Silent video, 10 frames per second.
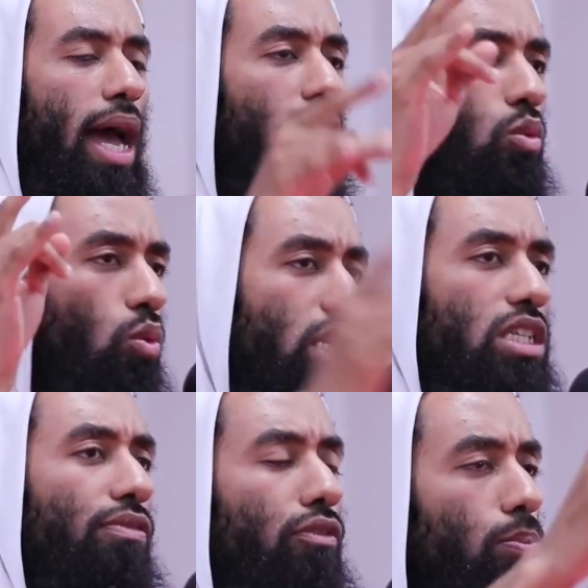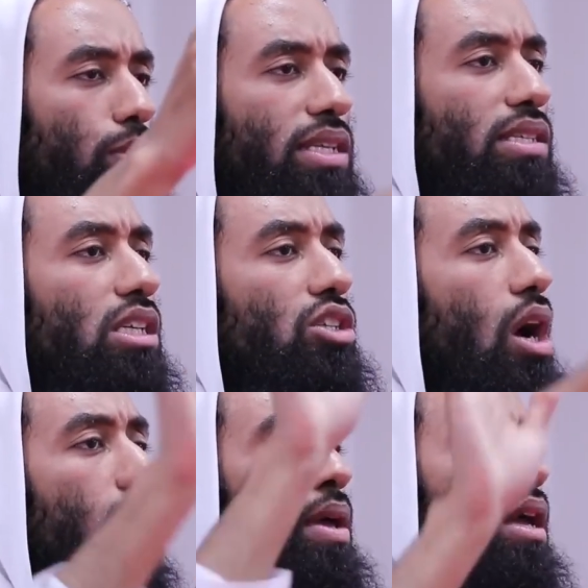and wished for Princess
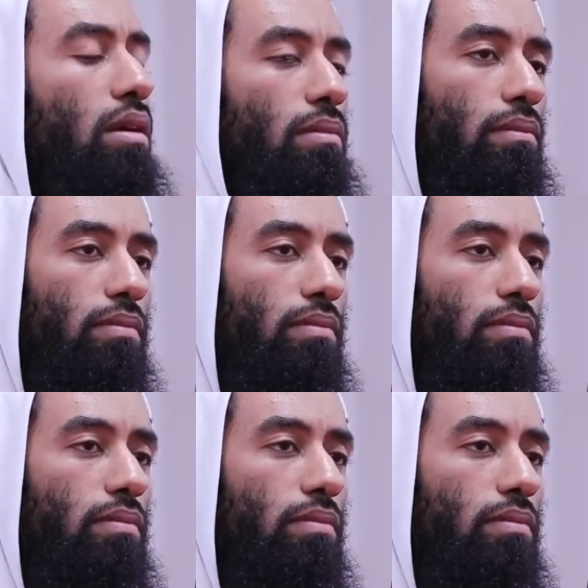Charming.